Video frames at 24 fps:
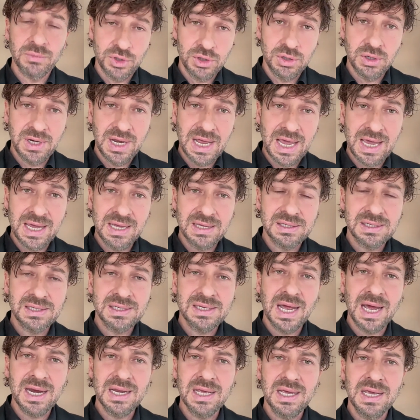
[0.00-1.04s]
today
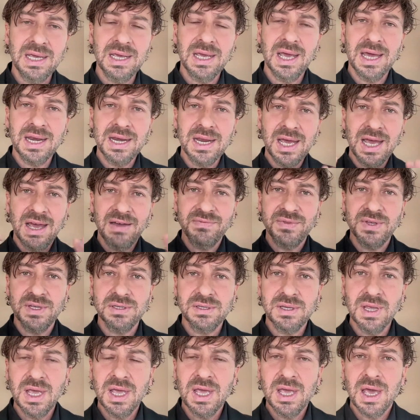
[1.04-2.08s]
study and have
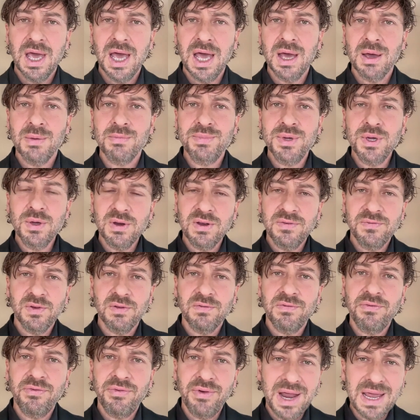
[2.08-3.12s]
this
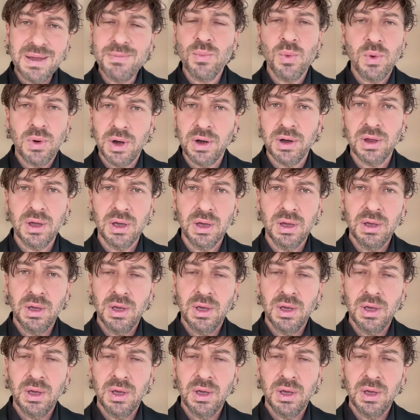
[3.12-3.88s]
beautiful framework